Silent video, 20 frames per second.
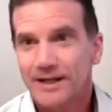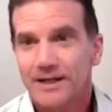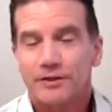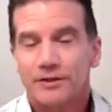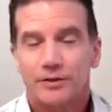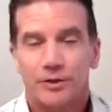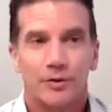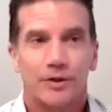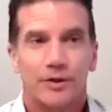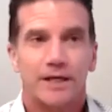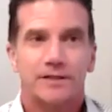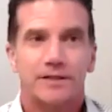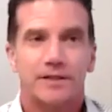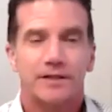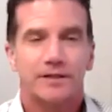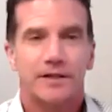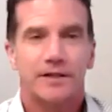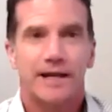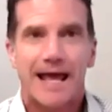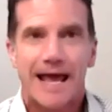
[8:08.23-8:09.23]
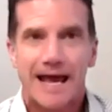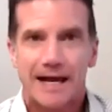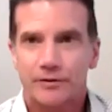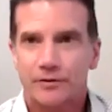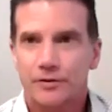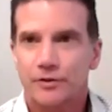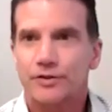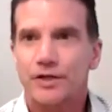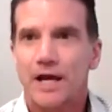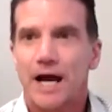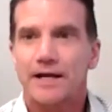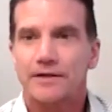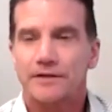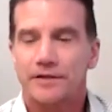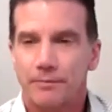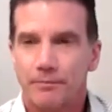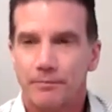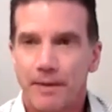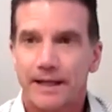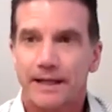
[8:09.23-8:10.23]
So this is an exercise
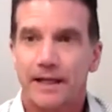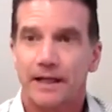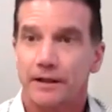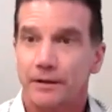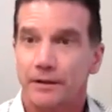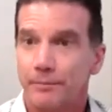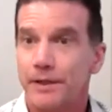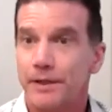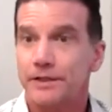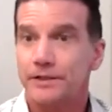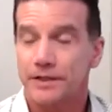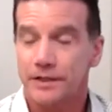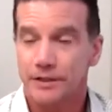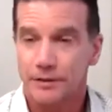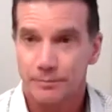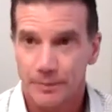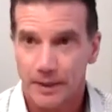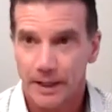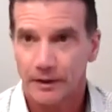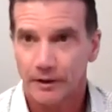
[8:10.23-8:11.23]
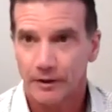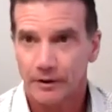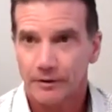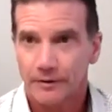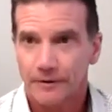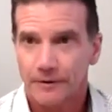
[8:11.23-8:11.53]
in making the business bigger.